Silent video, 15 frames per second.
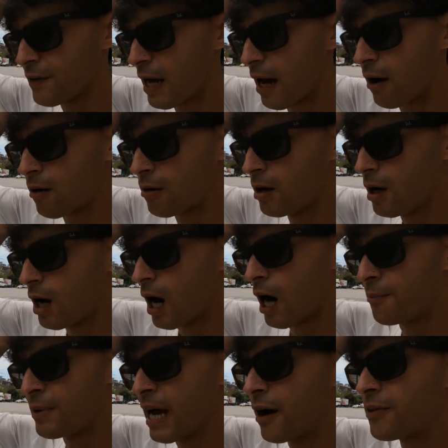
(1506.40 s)

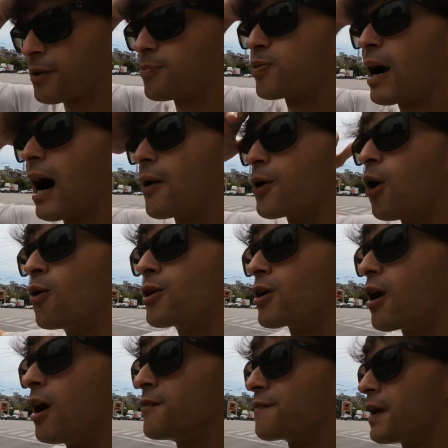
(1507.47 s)
now the proud owner
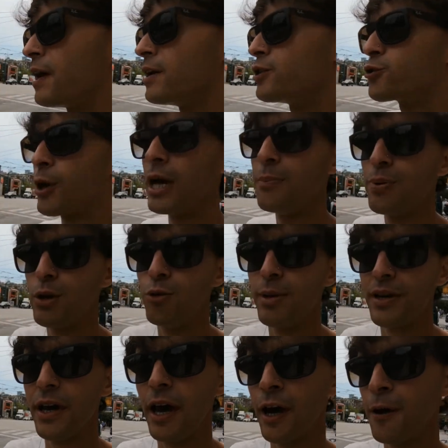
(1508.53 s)
of a gray
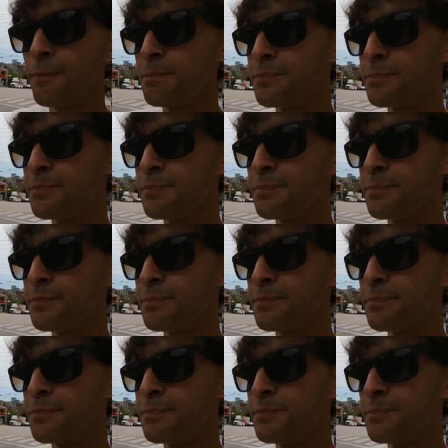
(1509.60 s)
pubic hair.